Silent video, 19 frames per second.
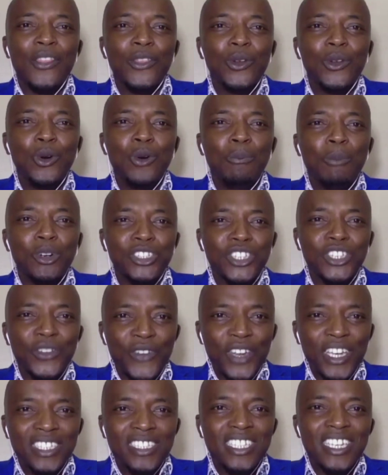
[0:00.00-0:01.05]
through
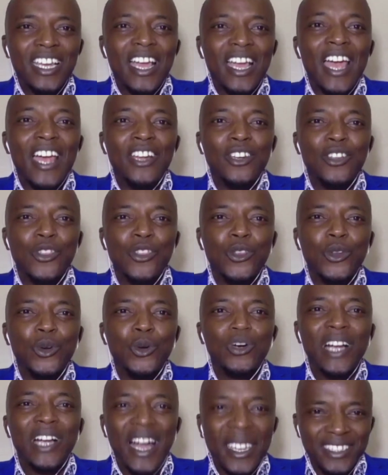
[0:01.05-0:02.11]
motivating, and
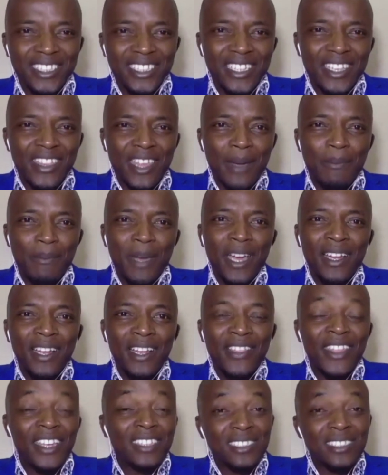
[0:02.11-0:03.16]
through guiding them.
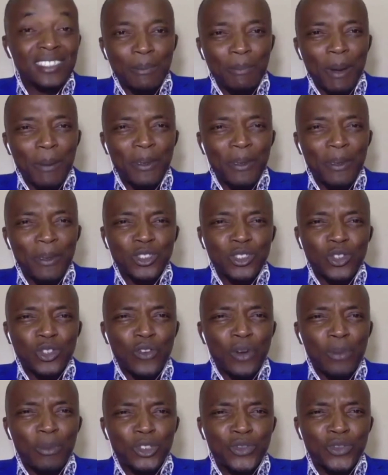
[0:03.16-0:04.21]
That is the purpose of a
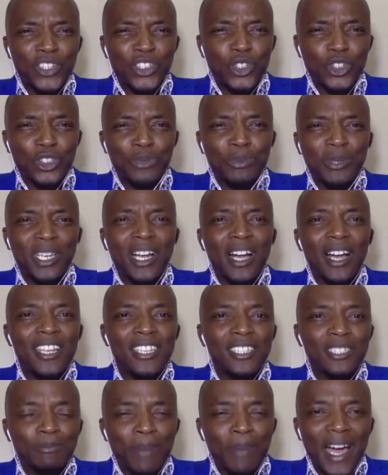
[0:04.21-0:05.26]
motivational speaker:
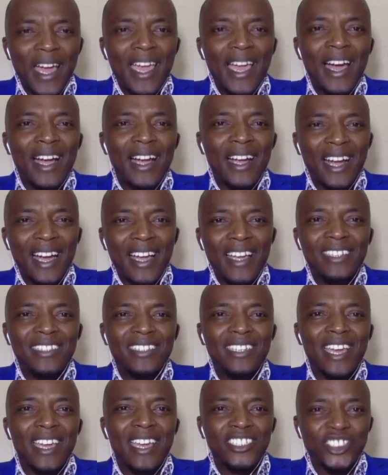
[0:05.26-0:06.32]
inspire,
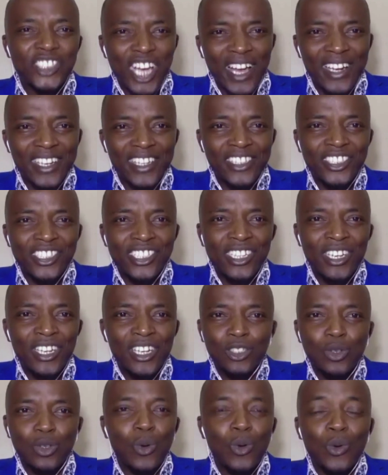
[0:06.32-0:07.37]
guide, and challenge.
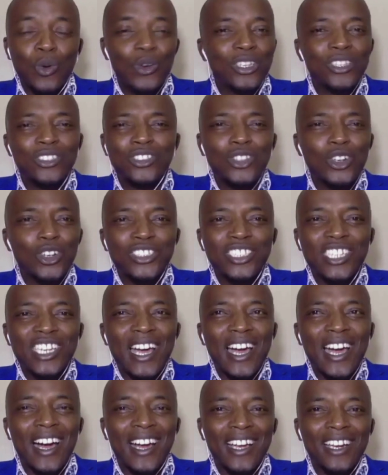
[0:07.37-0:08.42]
So it's not
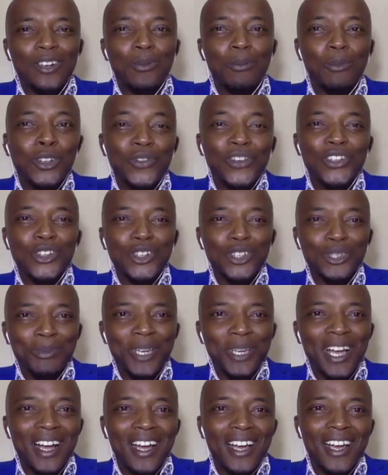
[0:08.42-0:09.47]
a kind of motivational
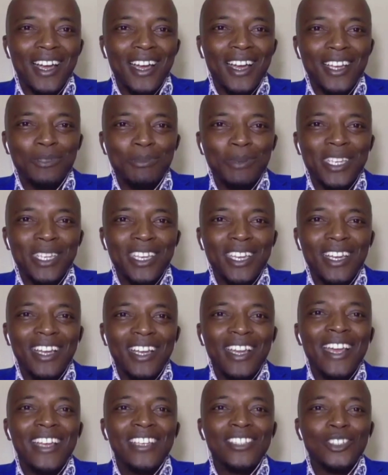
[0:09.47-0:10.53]
speaking
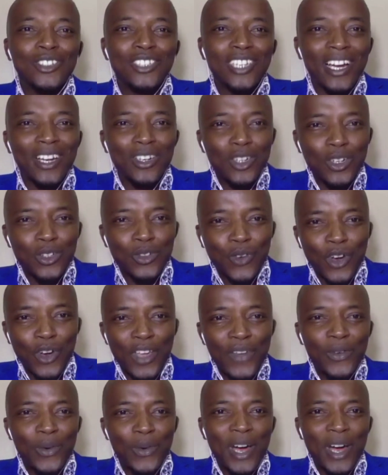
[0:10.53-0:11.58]
is not accountable for
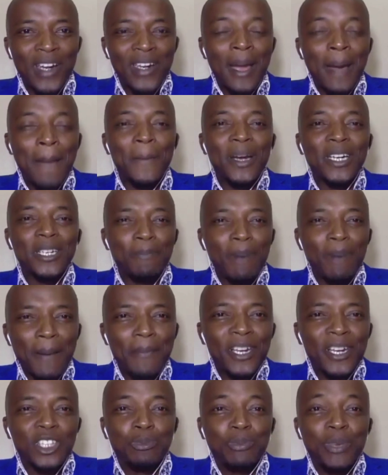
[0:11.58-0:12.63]
everyone, but
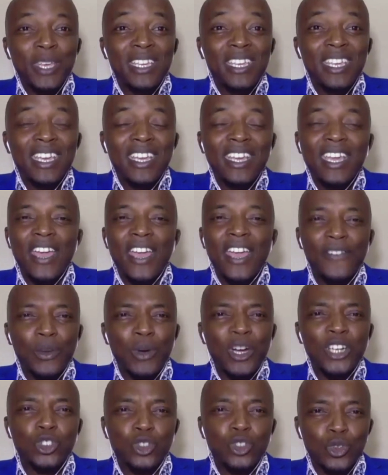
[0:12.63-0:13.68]
public speaking,
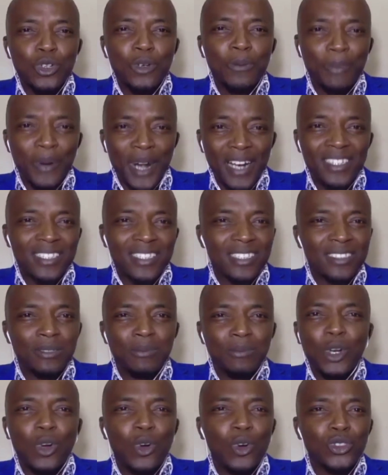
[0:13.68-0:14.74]
everyone should practice,
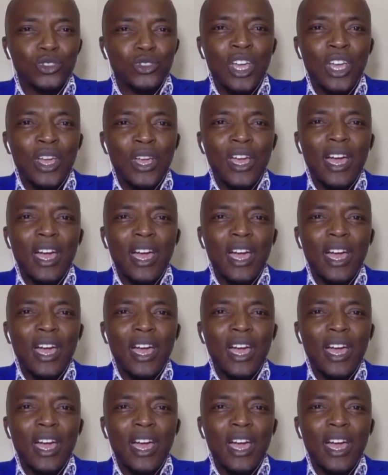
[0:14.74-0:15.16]
because